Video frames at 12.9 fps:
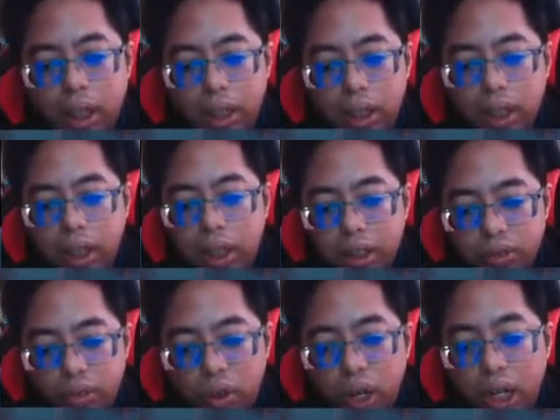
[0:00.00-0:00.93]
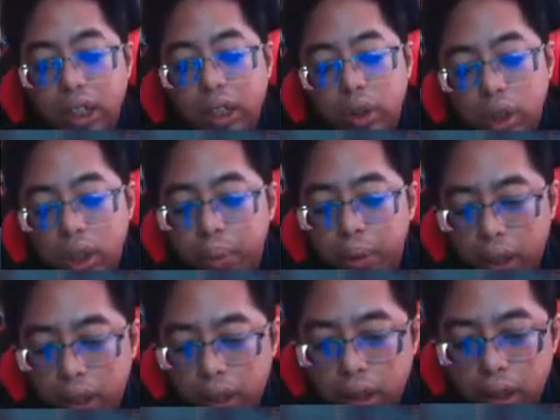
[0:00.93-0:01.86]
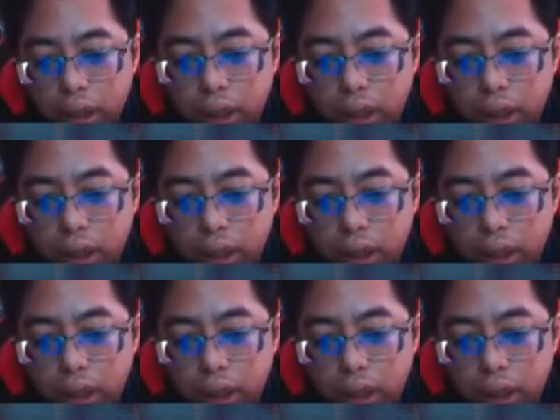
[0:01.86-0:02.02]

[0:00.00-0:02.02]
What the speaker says: This is for asexual reproduction.